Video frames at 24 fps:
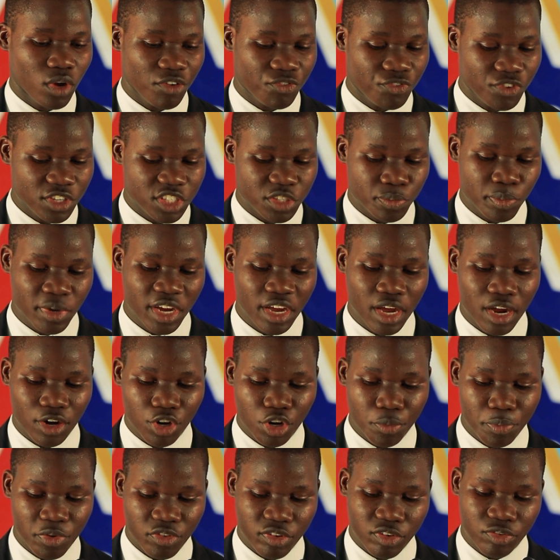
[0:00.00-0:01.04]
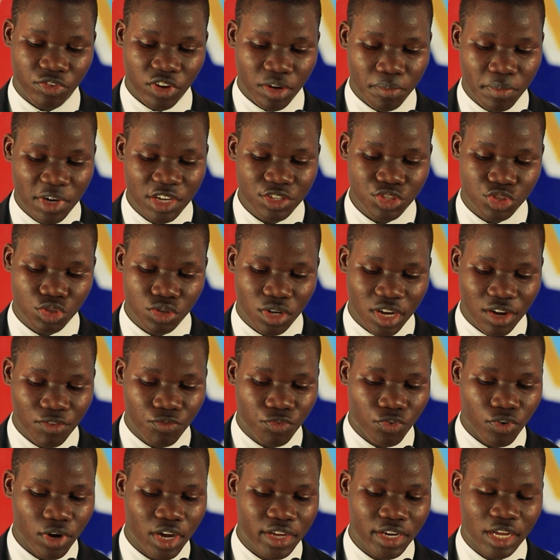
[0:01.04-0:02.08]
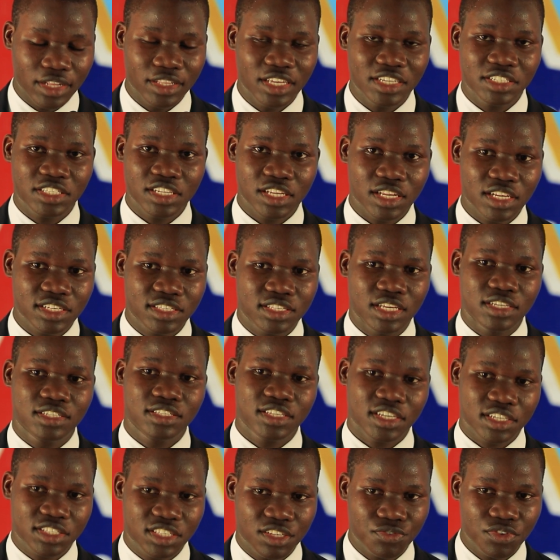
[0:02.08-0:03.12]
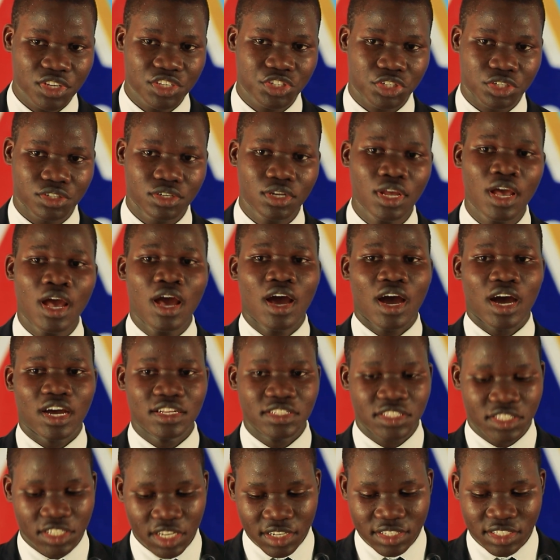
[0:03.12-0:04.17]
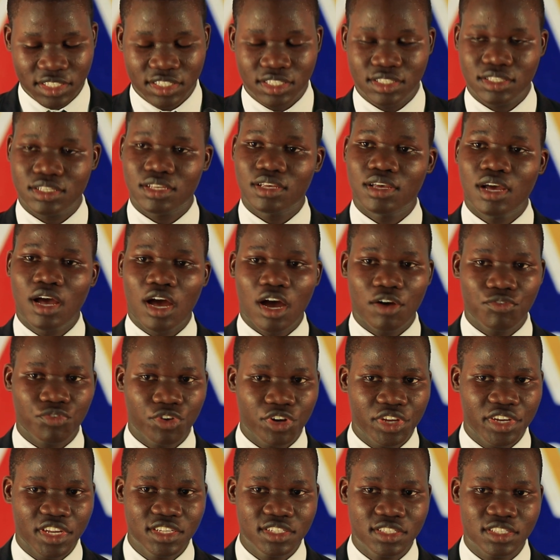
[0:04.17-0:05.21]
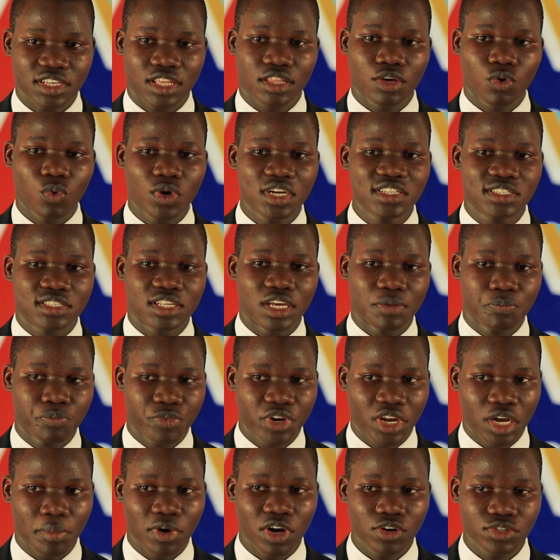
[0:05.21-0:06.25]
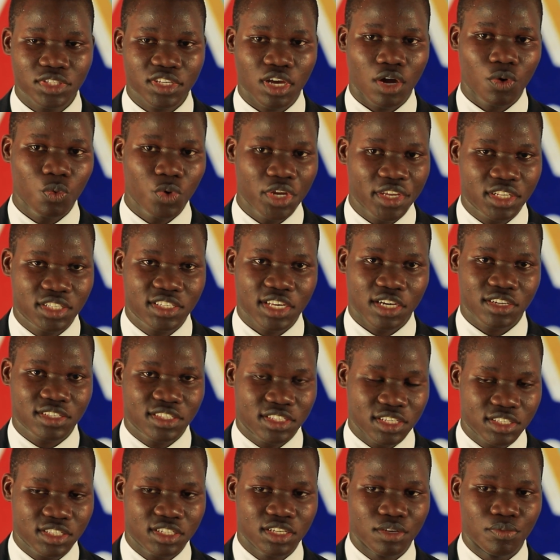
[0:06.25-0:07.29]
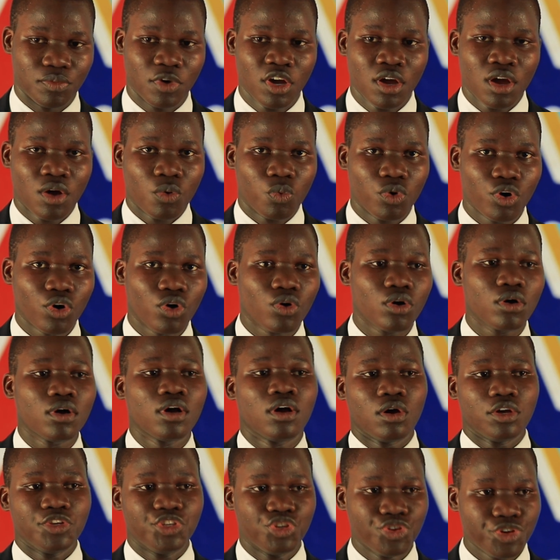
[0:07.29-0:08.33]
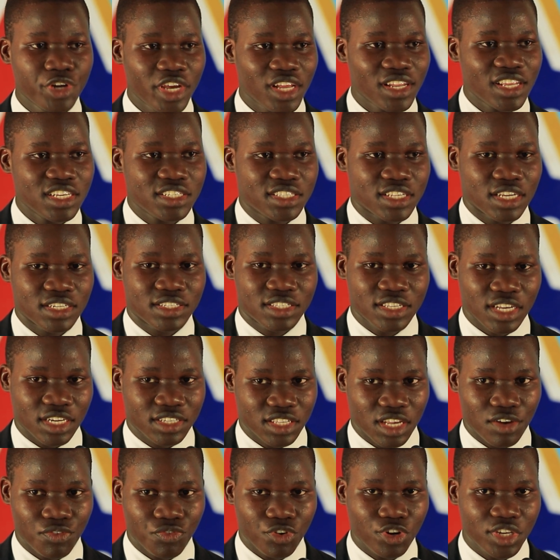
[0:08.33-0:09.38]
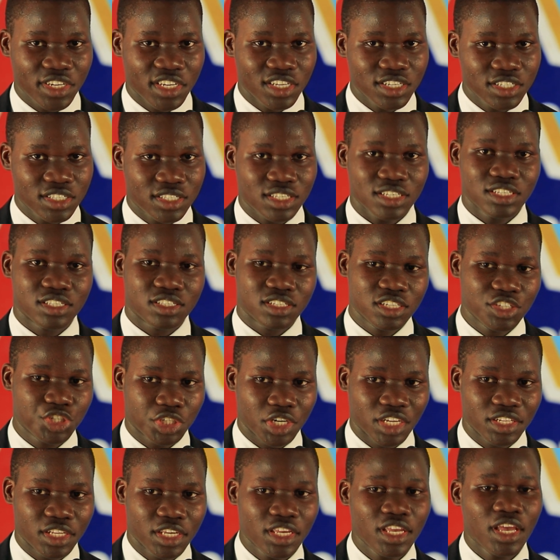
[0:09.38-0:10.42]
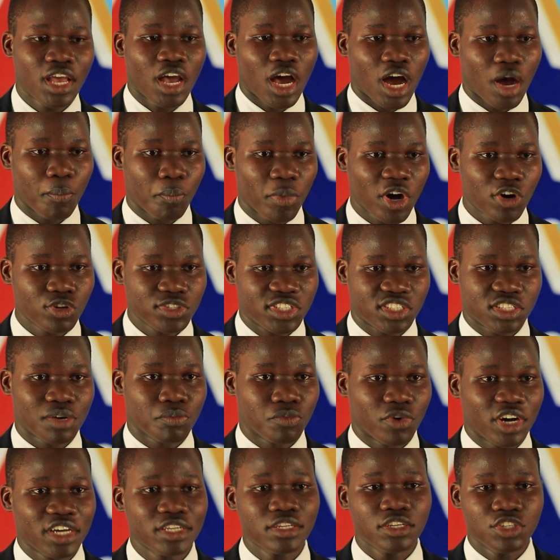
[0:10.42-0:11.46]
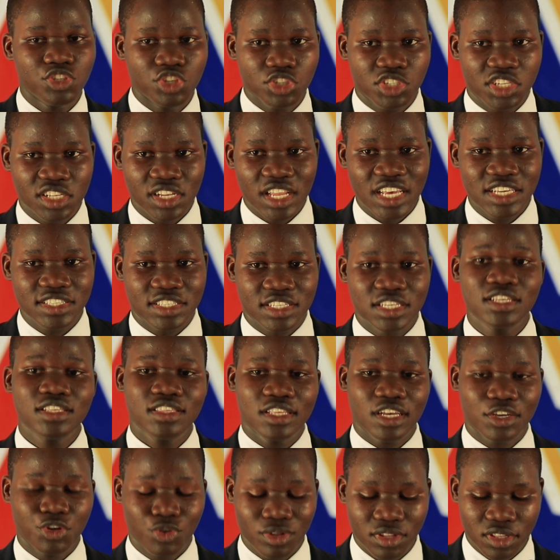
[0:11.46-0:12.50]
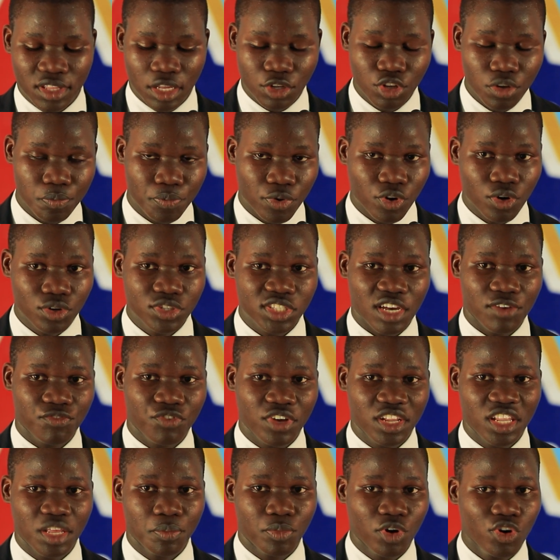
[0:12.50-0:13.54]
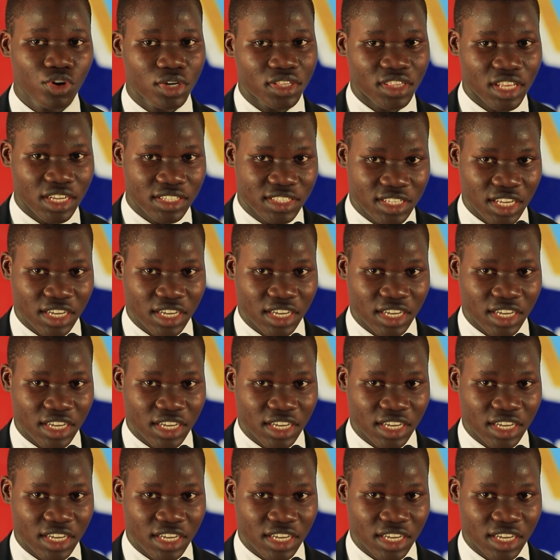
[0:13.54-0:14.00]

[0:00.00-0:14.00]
we are faced by a group of farmers who come forward and they tell us that tax evasion and tax avoidance are the ones that bring about a weak tax system. Well, you realize that tax avoidance is literally about someone utilizing the loopholes available in the